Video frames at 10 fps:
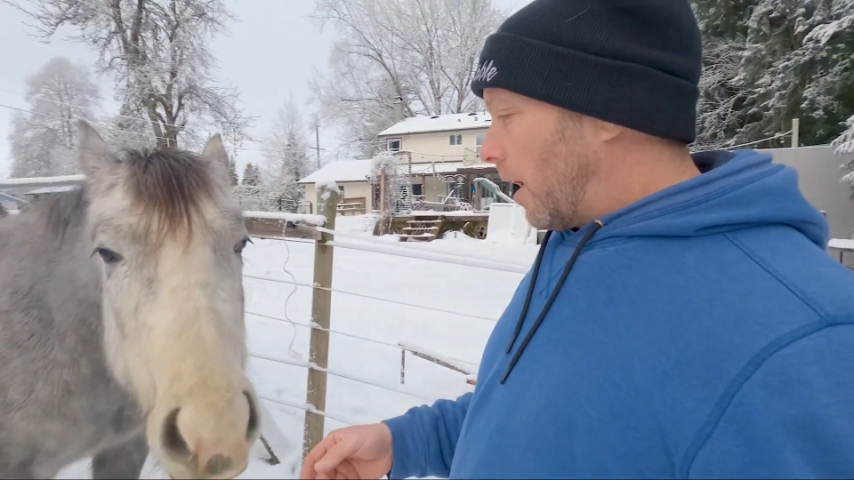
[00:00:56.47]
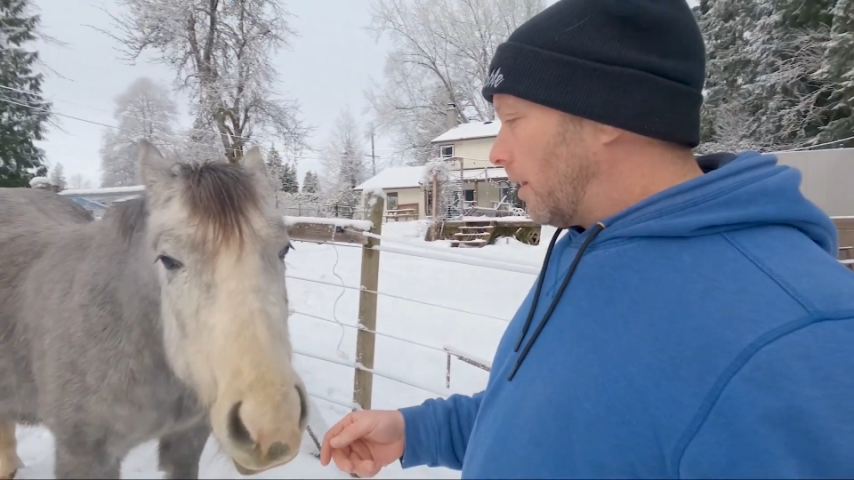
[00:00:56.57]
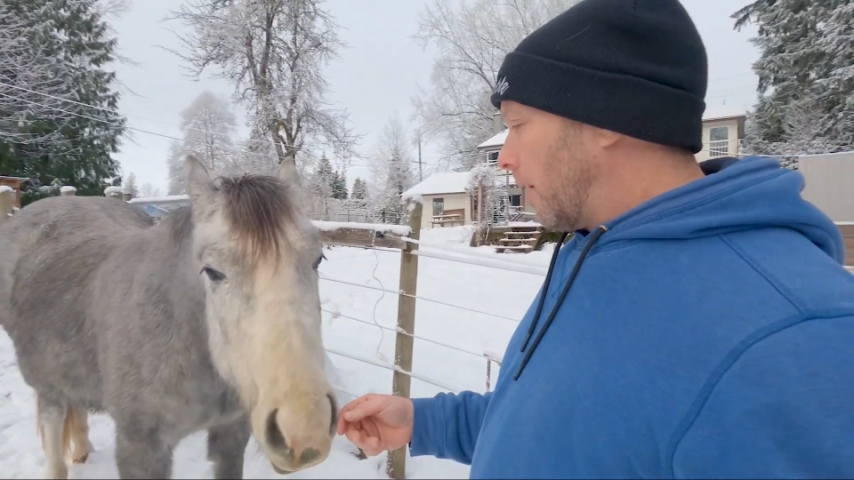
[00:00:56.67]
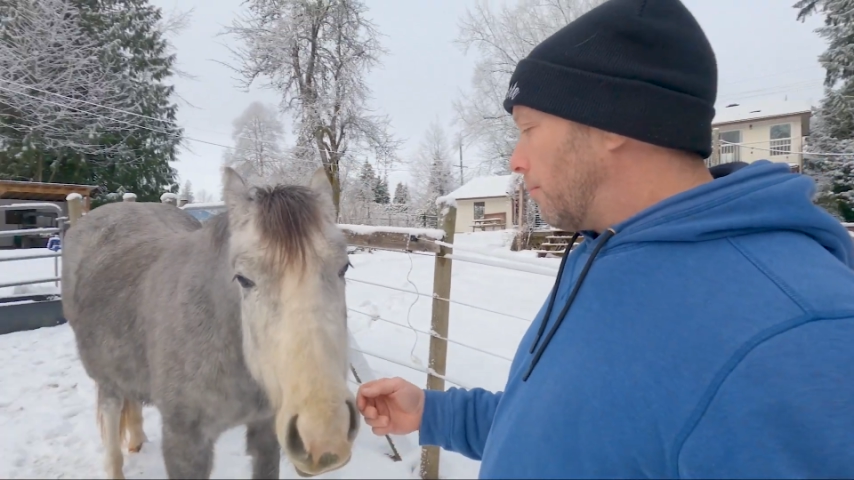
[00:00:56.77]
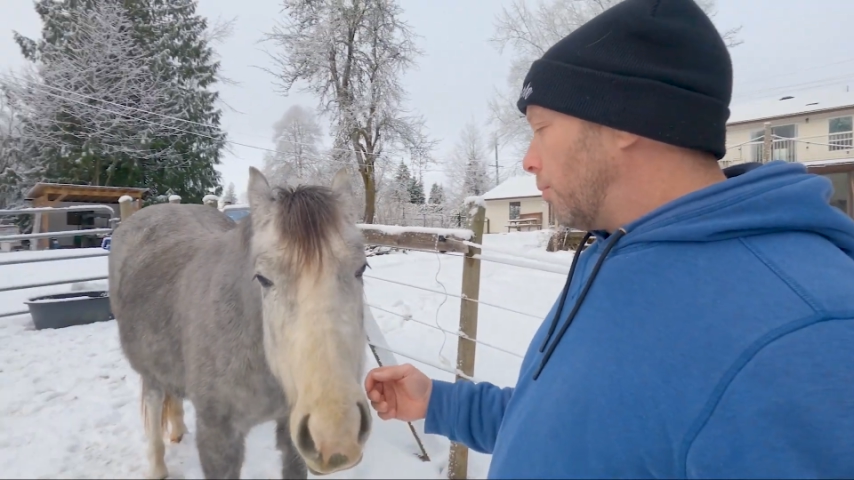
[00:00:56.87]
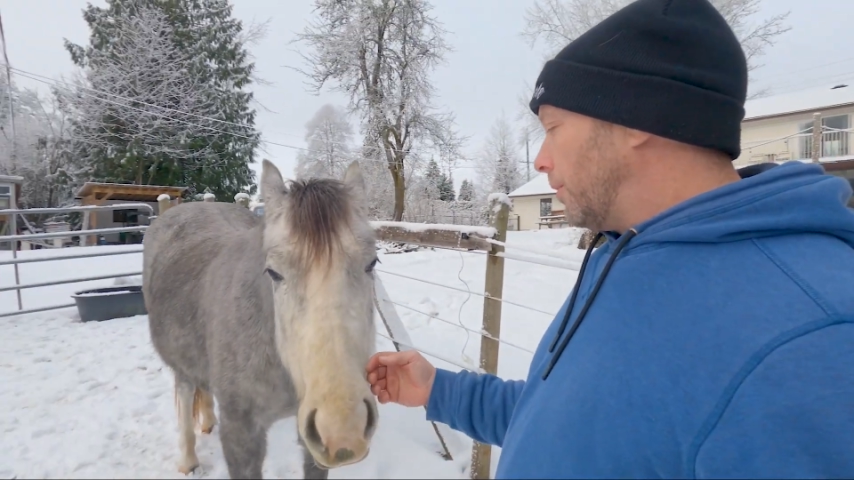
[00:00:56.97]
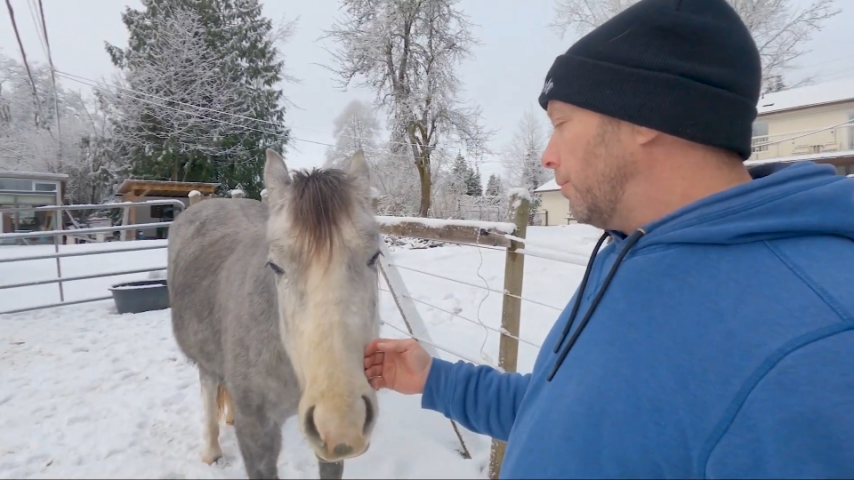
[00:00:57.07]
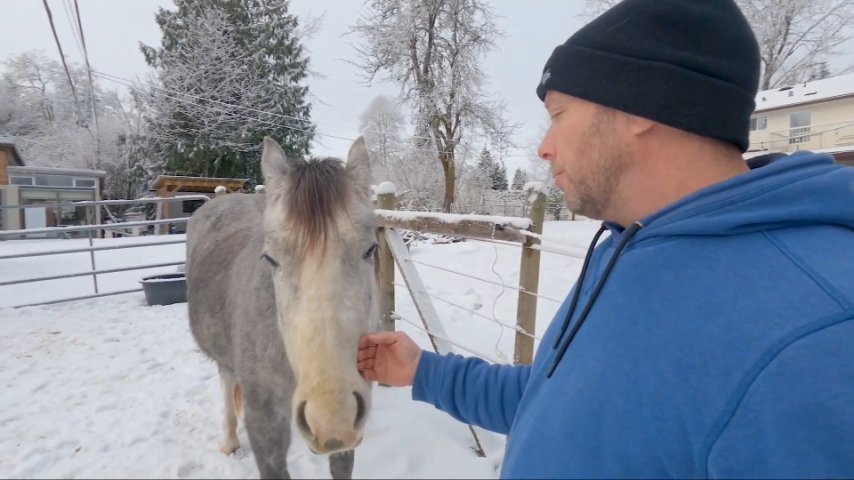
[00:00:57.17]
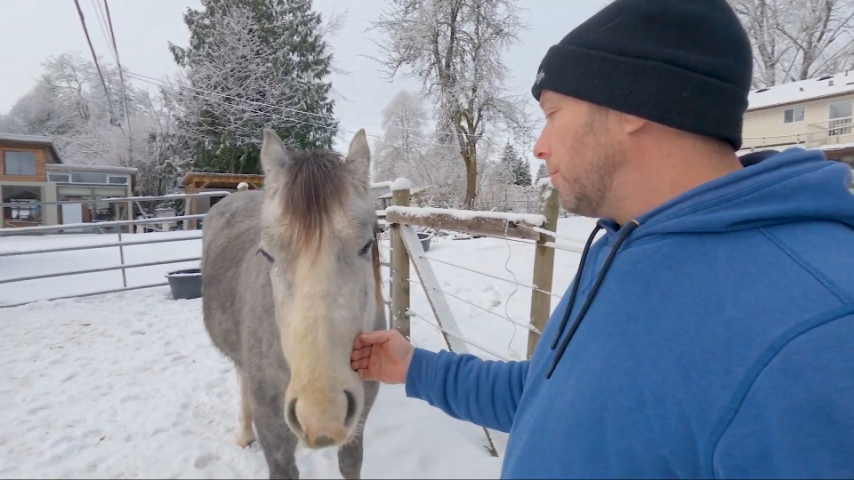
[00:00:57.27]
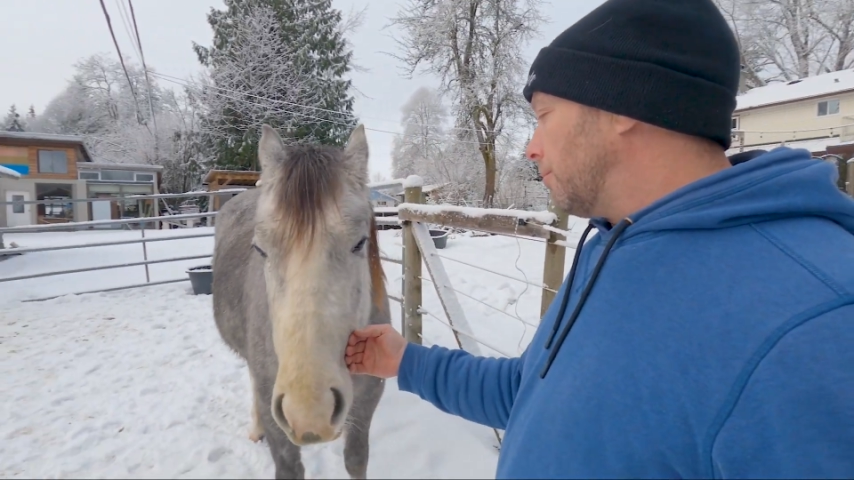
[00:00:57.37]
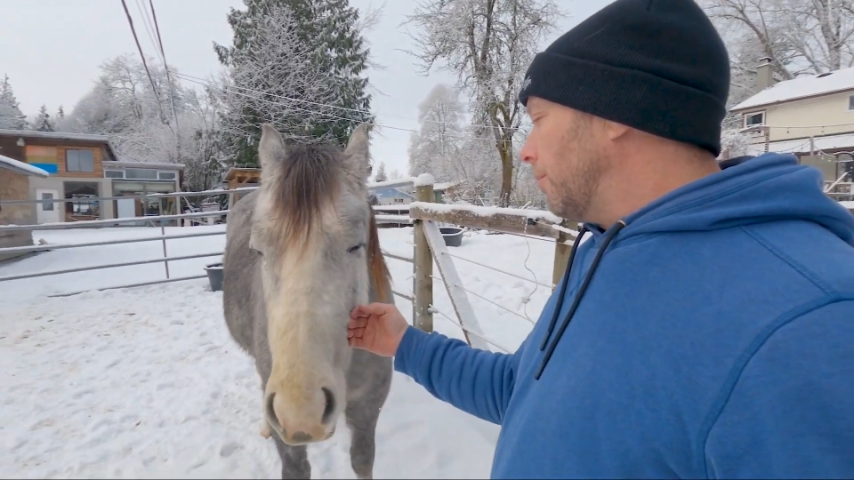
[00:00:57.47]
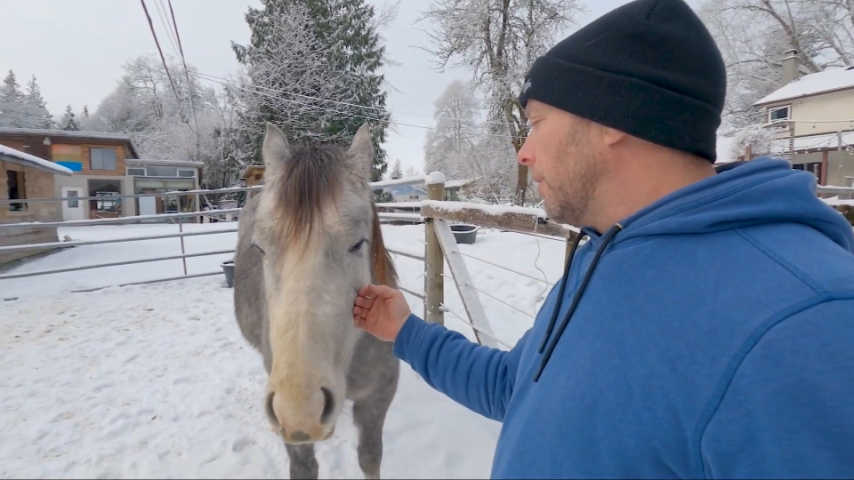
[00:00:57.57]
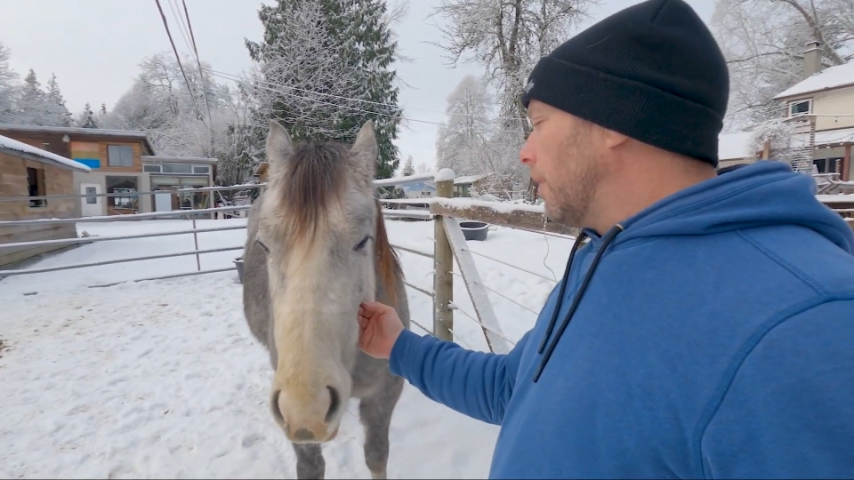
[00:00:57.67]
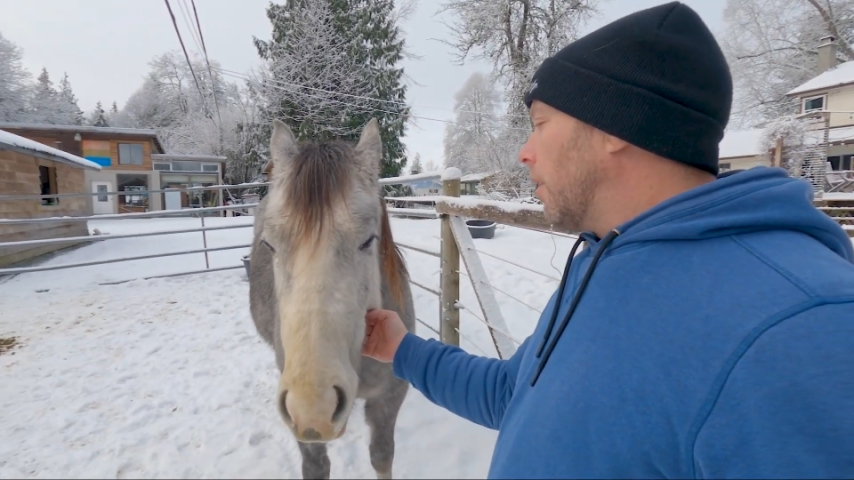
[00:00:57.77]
a lot more used to